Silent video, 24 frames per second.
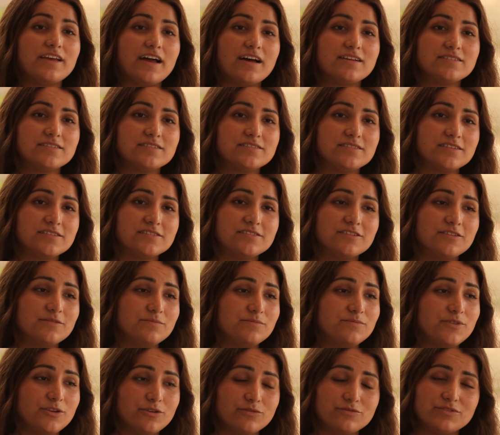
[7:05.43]
has a
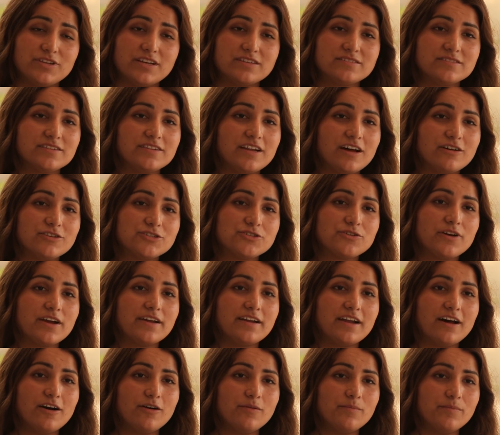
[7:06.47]
system, you know, test it out, try
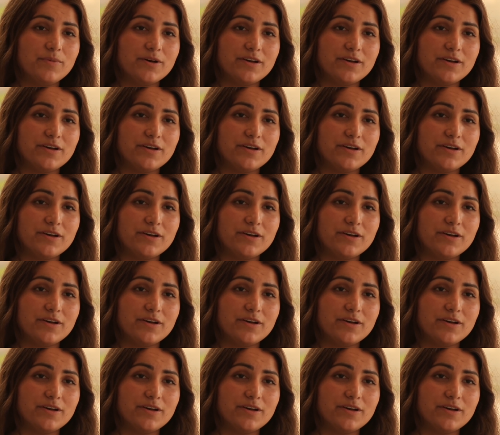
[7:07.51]
it out.